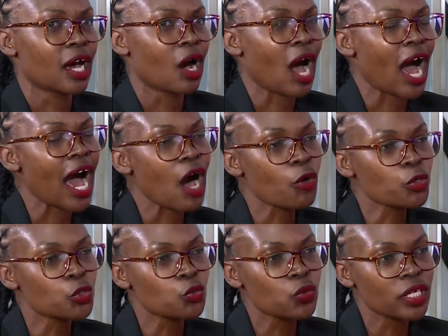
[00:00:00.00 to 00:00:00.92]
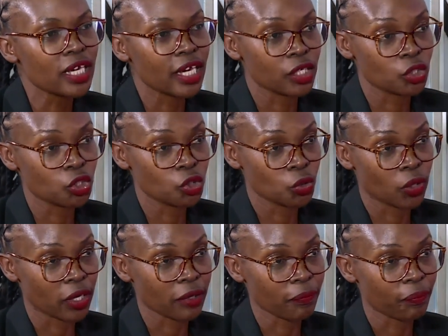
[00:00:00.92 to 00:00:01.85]
How do we
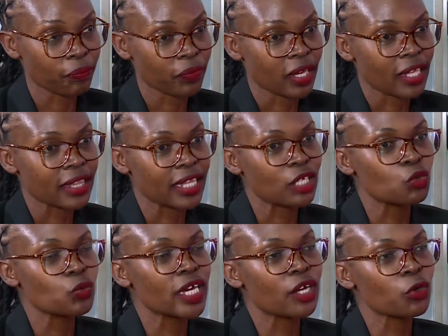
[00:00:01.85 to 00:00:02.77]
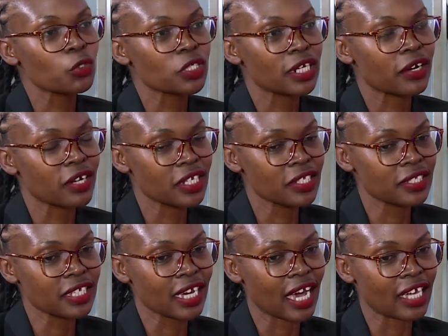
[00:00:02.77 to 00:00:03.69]
ensure that we are not
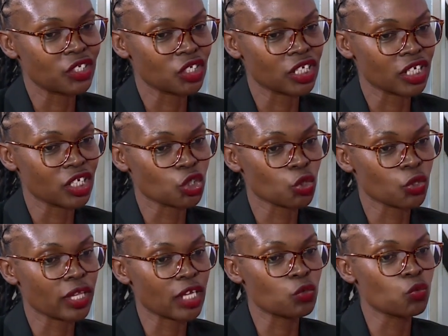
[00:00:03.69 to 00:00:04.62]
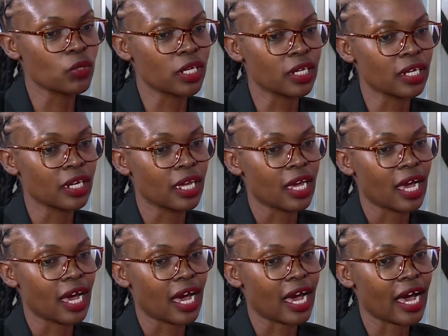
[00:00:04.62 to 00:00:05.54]
raising a generation that will
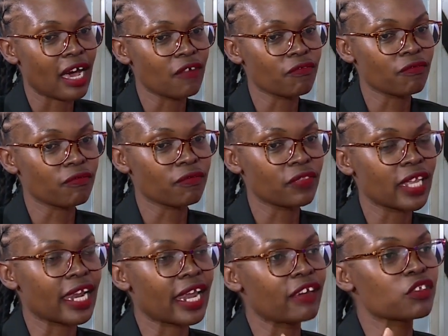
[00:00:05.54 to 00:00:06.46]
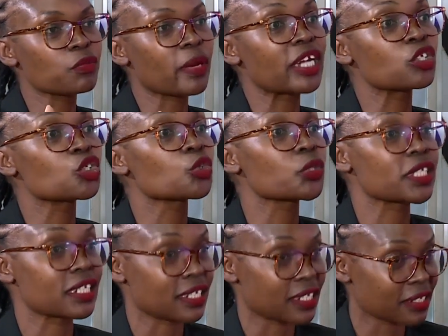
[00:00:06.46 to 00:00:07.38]
have the lifespan shortened?